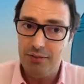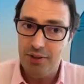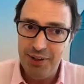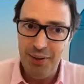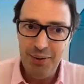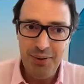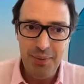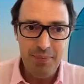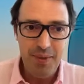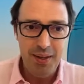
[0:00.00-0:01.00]
take a
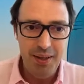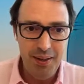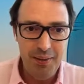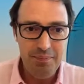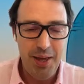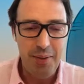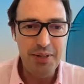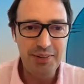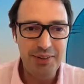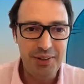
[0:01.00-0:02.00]
look and
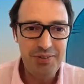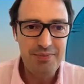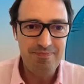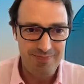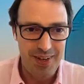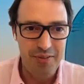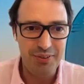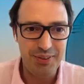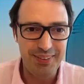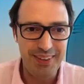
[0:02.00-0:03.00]
be in touch.
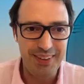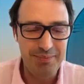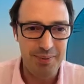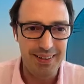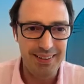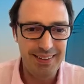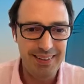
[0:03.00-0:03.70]
Have a good day. Bye-bye.